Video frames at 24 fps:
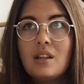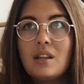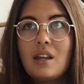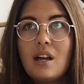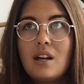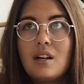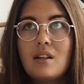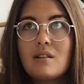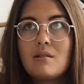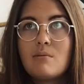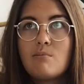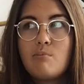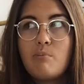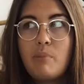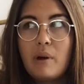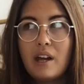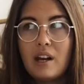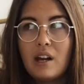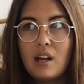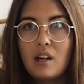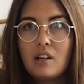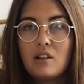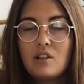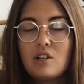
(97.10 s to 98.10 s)
that it's
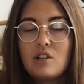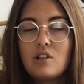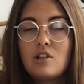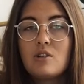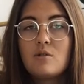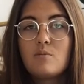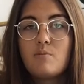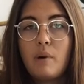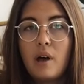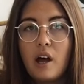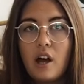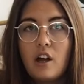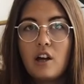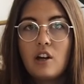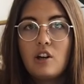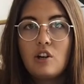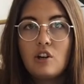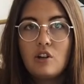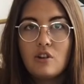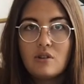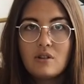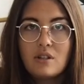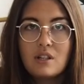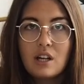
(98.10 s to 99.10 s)
better to just buy a
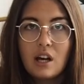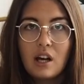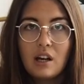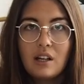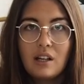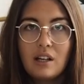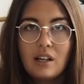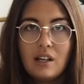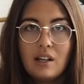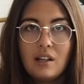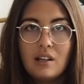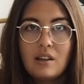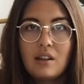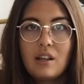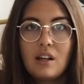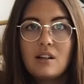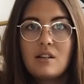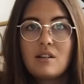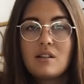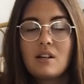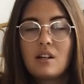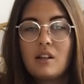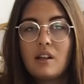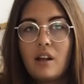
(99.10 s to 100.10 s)
new starter kit
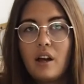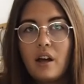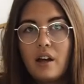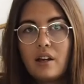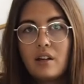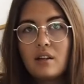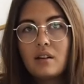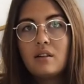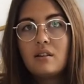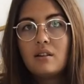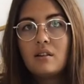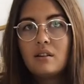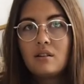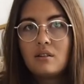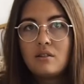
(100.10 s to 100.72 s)
than to like